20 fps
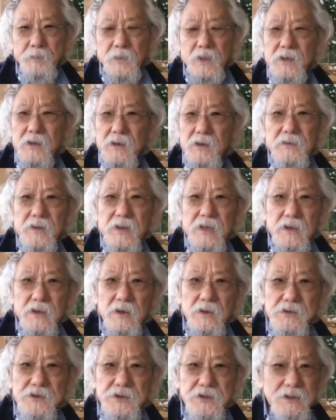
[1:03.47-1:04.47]
You know, the
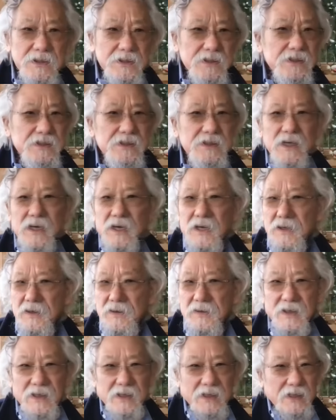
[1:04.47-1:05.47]
oceans
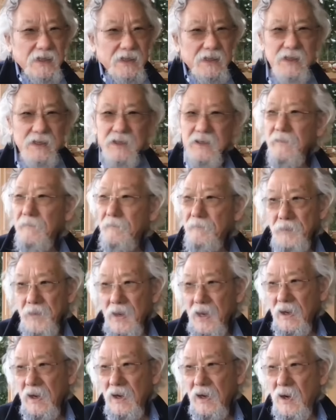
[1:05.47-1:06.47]
are
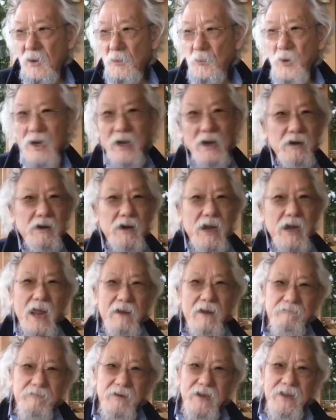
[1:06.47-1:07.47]
where
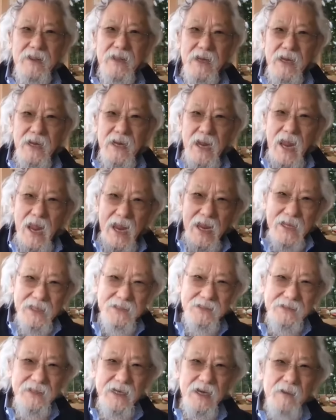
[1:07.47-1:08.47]
everything
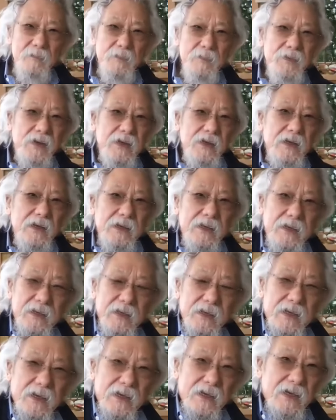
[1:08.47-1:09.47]
ends up.
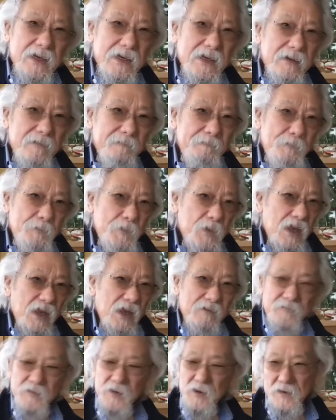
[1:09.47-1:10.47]

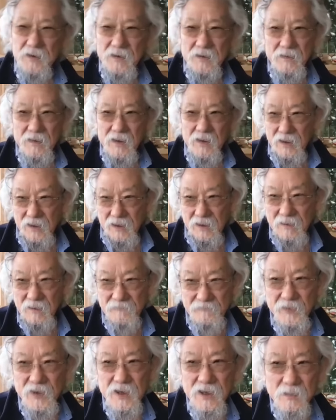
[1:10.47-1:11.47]
If you're a
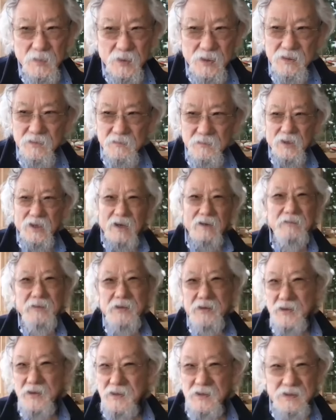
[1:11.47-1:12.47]
farmer, whatever
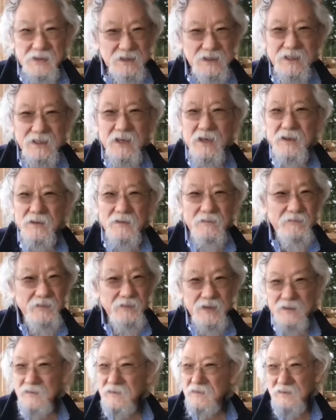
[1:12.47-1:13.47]
you're using on your
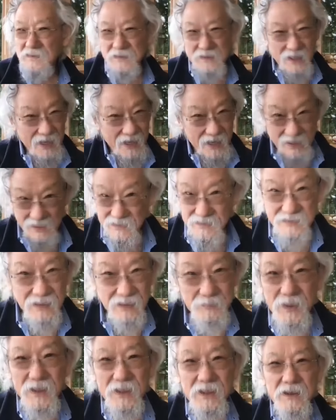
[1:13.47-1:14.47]
fields ends
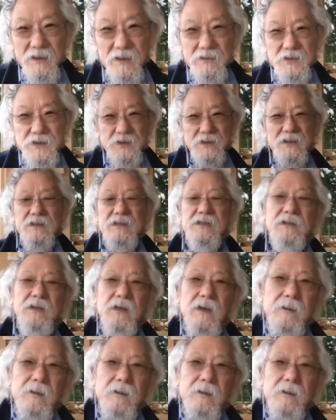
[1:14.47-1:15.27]
up in the oceans.